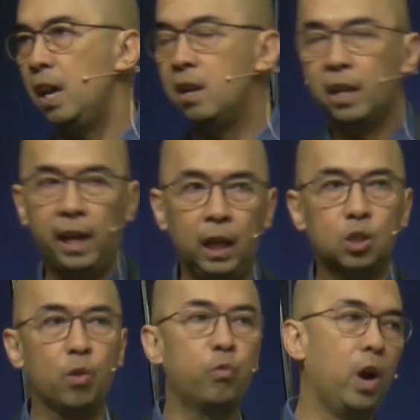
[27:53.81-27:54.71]
In the
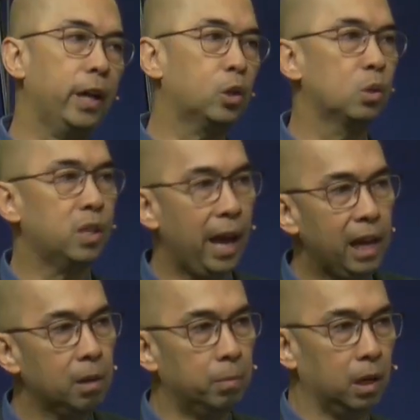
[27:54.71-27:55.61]
case of righteous
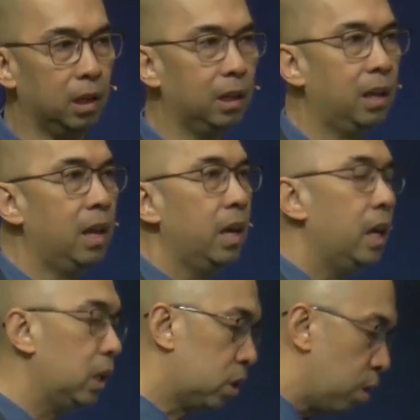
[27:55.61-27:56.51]
Abel,
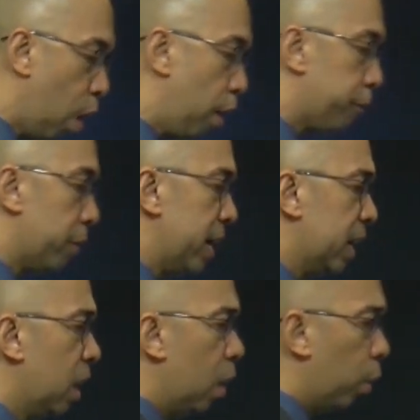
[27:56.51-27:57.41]
his
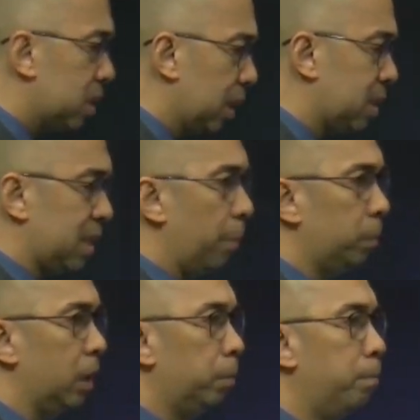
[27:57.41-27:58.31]
offering was
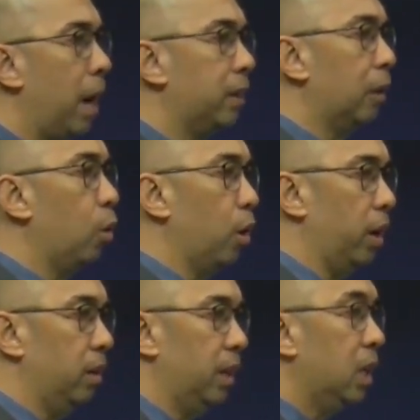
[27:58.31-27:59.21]
accepted by the
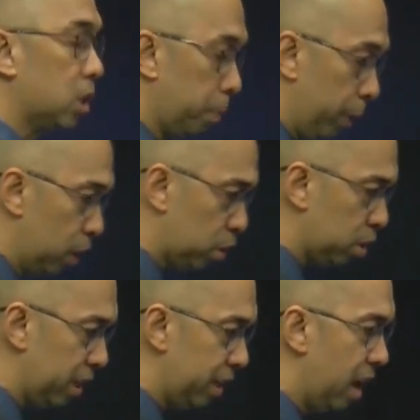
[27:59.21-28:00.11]
Lord. His
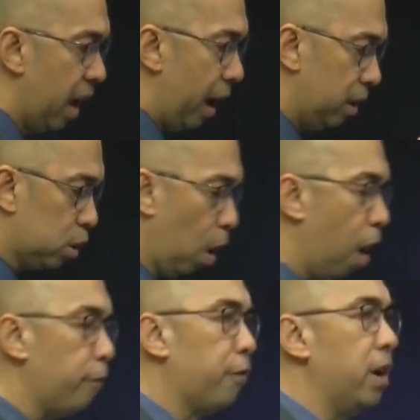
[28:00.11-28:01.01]
person and his
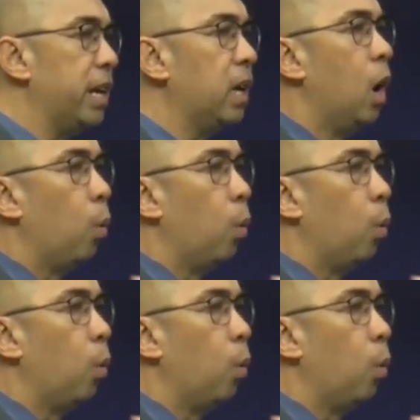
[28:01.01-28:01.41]
offering